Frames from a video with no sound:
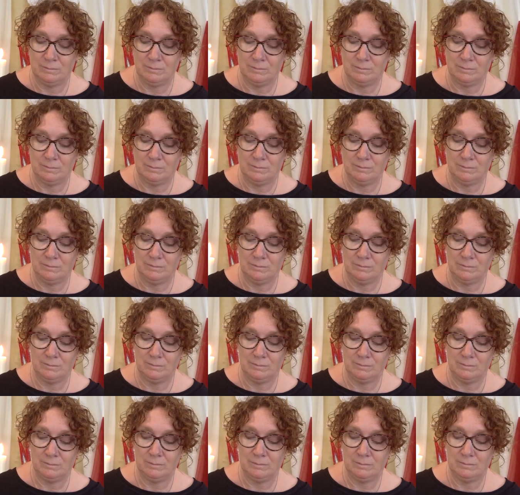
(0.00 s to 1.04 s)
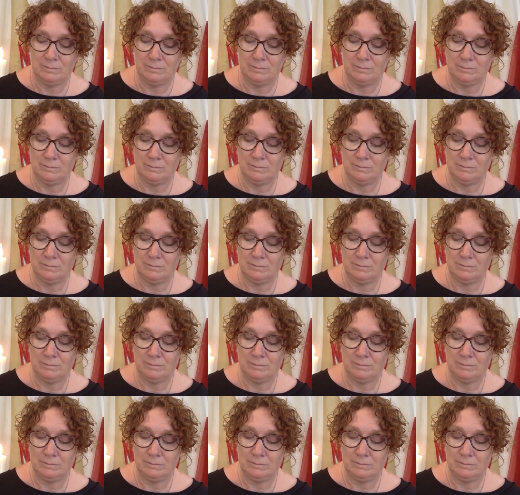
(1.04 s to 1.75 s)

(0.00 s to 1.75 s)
[no speech]